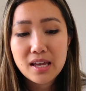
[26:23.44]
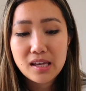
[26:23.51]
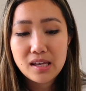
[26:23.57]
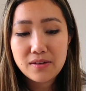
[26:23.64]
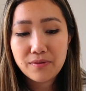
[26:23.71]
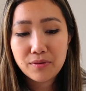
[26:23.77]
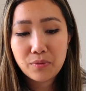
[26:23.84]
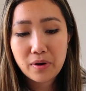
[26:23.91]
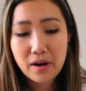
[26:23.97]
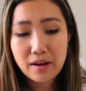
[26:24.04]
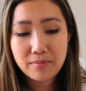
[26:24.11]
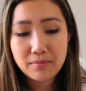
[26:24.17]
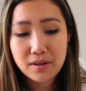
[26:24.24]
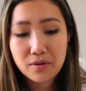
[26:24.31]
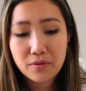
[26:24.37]
even when
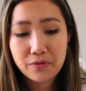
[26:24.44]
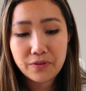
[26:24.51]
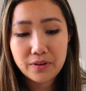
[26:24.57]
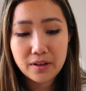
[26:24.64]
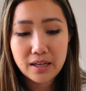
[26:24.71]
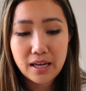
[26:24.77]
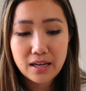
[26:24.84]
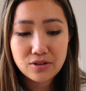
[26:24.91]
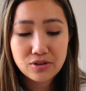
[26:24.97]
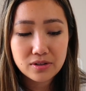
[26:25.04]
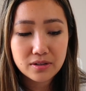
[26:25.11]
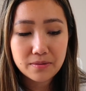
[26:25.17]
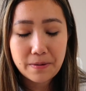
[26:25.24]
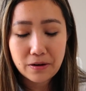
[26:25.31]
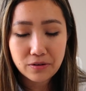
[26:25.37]
I'm, feeling
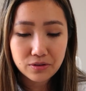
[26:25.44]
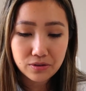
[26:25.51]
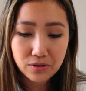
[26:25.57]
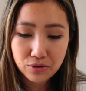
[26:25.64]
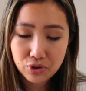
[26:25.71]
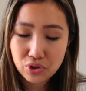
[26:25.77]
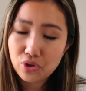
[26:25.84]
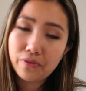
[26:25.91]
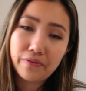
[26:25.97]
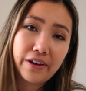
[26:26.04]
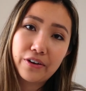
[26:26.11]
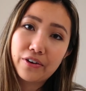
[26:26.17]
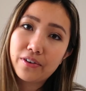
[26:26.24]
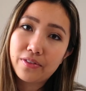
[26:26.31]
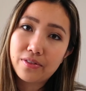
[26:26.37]
anxious about a social
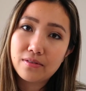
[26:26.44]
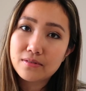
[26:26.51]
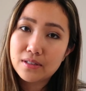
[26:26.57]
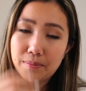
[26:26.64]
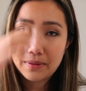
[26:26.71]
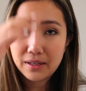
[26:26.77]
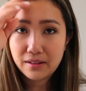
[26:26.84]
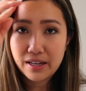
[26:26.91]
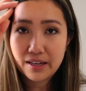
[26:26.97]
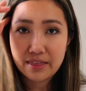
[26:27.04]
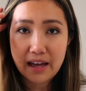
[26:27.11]
event or something like